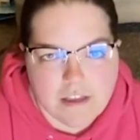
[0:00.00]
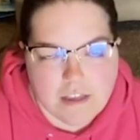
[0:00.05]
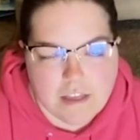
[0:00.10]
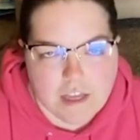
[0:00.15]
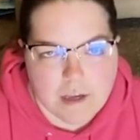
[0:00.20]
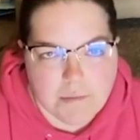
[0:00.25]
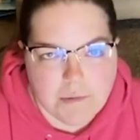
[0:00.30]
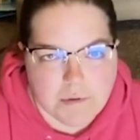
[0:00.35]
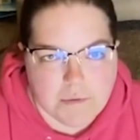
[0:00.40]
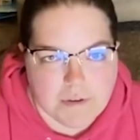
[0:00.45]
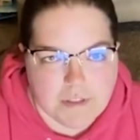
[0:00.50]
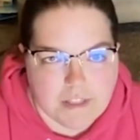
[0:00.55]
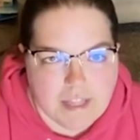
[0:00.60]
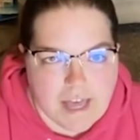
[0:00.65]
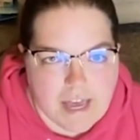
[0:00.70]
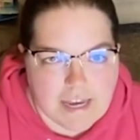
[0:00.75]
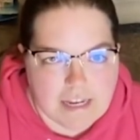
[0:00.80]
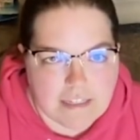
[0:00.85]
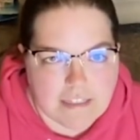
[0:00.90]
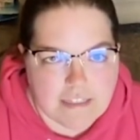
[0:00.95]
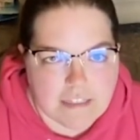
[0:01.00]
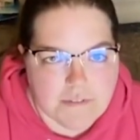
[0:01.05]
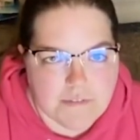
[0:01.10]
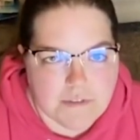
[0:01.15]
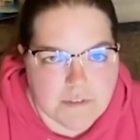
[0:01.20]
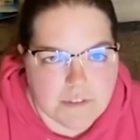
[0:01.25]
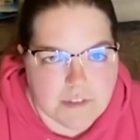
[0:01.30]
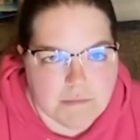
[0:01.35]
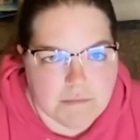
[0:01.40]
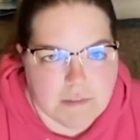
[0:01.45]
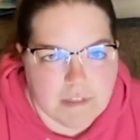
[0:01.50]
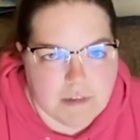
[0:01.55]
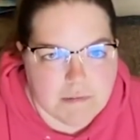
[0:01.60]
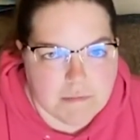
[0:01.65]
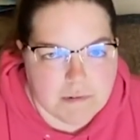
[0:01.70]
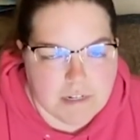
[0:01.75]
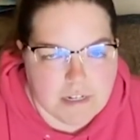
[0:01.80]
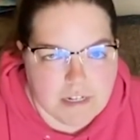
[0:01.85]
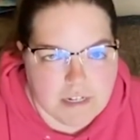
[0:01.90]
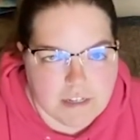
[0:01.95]
help you relax, give you something
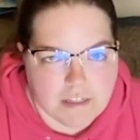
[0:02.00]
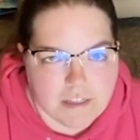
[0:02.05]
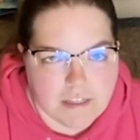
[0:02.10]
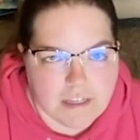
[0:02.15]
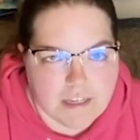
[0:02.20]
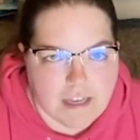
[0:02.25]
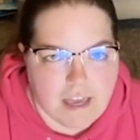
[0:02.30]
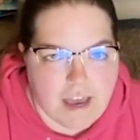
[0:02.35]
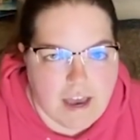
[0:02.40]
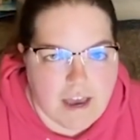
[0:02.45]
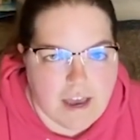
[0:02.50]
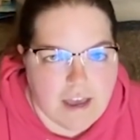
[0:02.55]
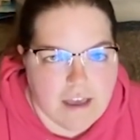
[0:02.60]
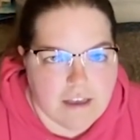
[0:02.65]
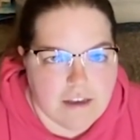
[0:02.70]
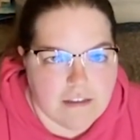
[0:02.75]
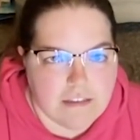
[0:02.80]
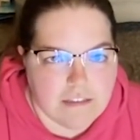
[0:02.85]
pretty to look at.